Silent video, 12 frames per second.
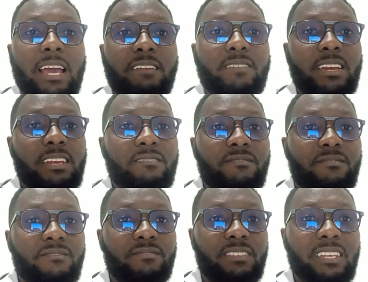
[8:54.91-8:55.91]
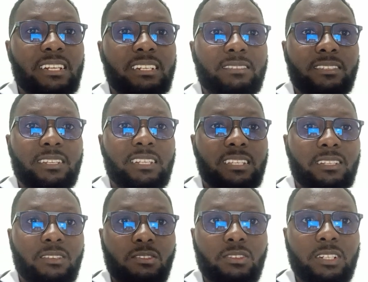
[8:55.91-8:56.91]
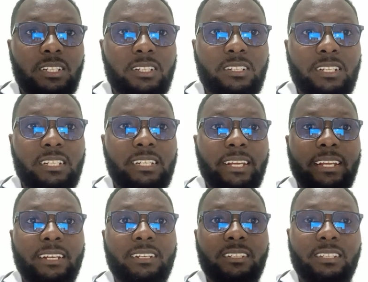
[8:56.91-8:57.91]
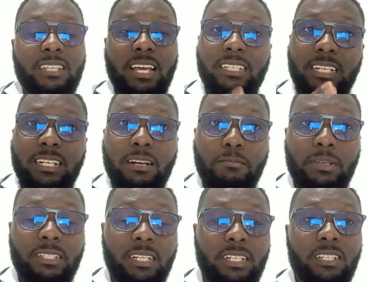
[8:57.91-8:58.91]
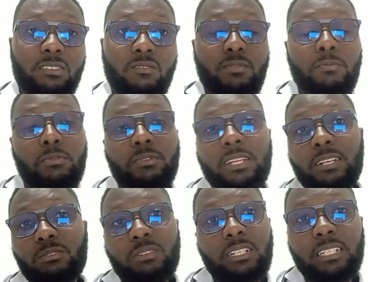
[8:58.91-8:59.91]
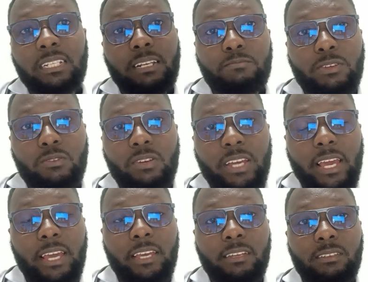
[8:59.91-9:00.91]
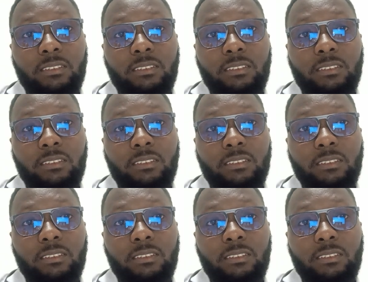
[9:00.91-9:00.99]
even if it's not treated, there are certain percentage of people that will still be okay.